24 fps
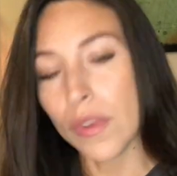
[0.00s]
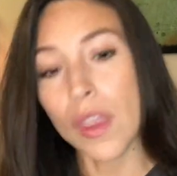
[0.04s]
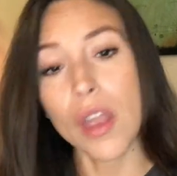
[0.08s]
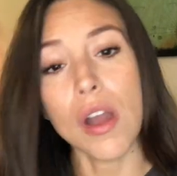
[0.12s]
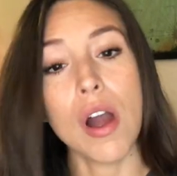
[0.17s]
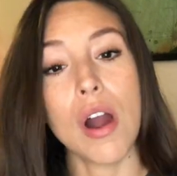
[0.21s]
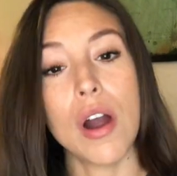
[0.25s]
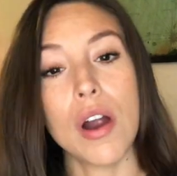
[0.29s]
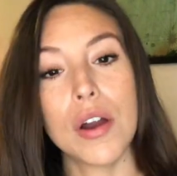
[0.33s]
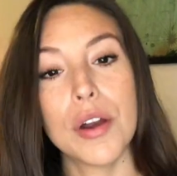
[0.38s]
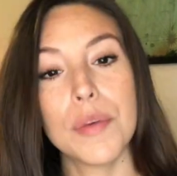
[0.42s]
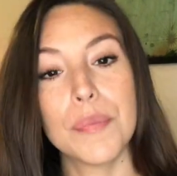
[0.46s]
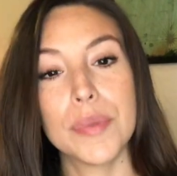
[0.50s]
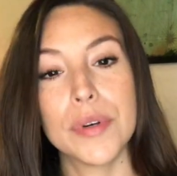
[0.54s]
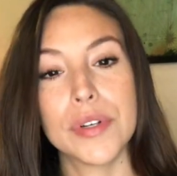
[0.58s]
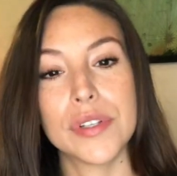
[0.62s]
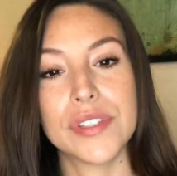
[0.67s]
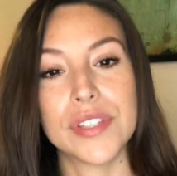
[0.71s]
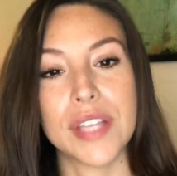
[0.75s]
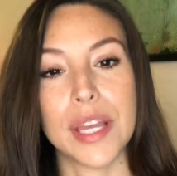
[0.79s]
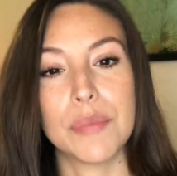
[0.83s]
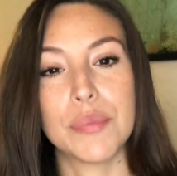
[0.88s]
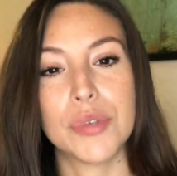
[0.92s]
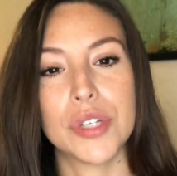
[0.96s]
our
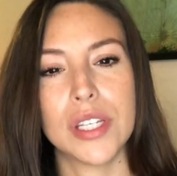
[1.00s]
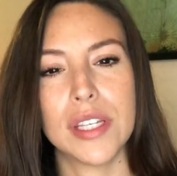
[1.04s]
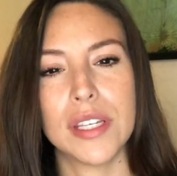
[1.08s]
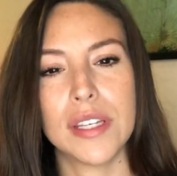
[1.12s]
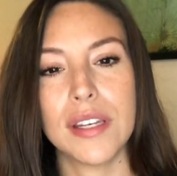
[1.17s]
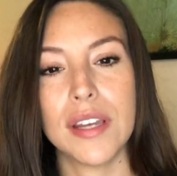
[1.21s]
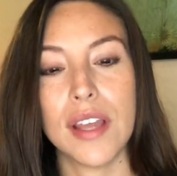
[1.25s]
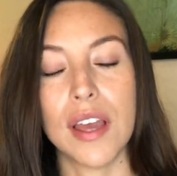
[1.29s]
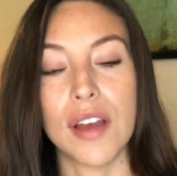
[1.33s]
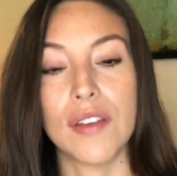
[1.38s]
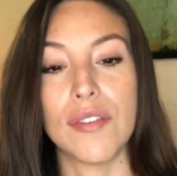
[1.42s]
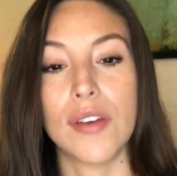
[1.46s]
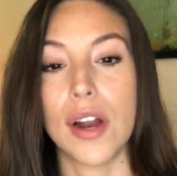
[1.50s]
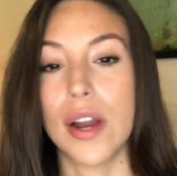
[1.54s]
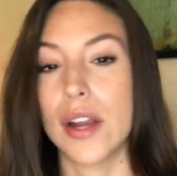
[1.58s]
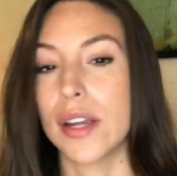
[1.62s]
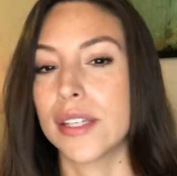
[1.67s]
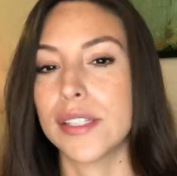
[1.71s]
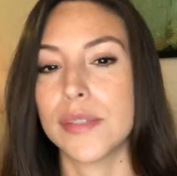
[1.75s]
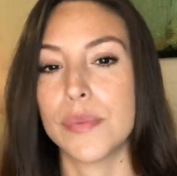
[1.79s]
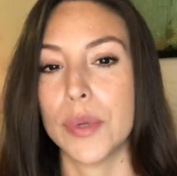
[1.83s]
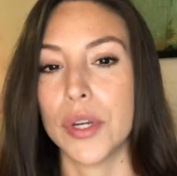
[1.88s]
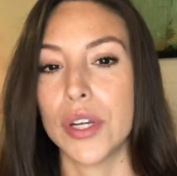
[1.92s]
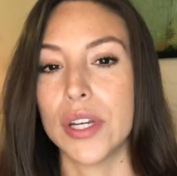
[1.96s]
perception of our
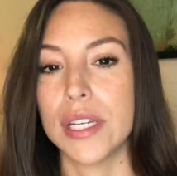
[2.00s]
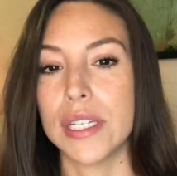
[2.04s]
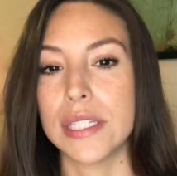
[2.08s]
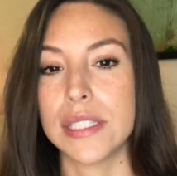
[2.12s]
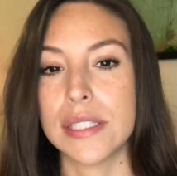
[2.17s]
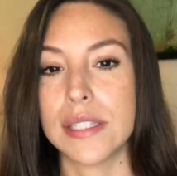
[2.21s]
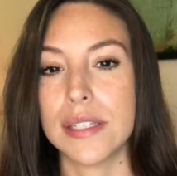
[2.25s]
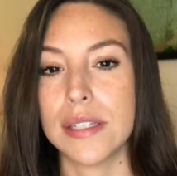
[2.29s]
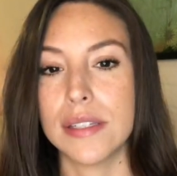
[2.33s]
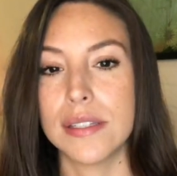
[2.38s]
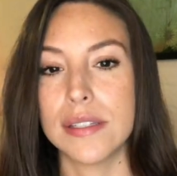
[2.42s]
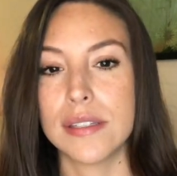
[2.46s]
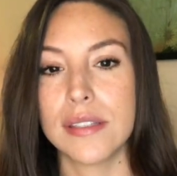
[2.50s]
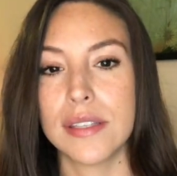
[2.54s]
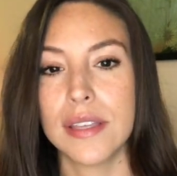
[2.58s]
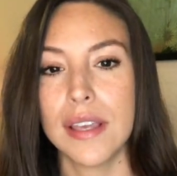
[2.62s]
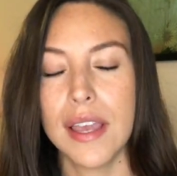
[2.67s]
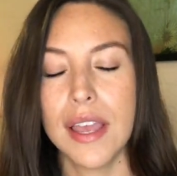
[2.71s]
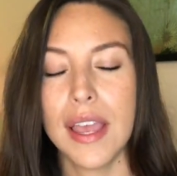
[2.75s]
experiences